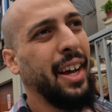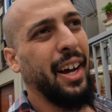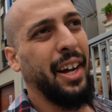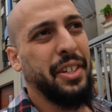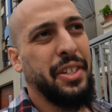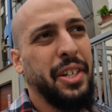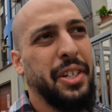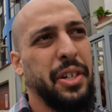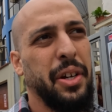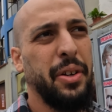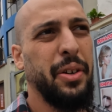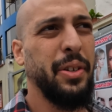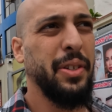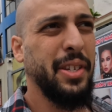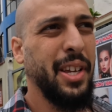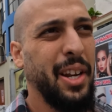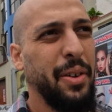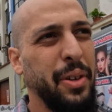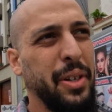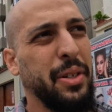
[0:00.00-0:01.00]
a
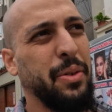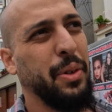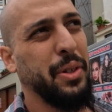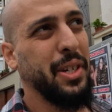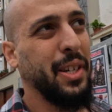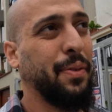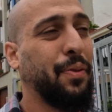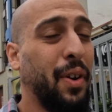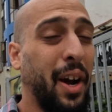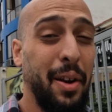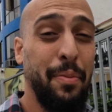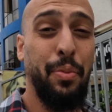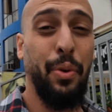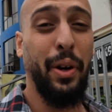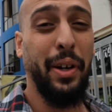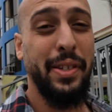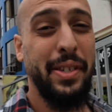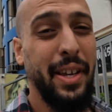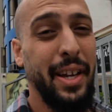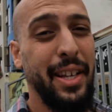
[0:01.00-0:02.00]
chicharrón sandwich, which is fried
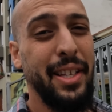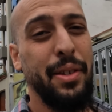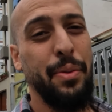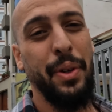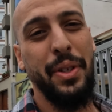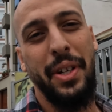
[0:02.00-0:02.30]
pork skins,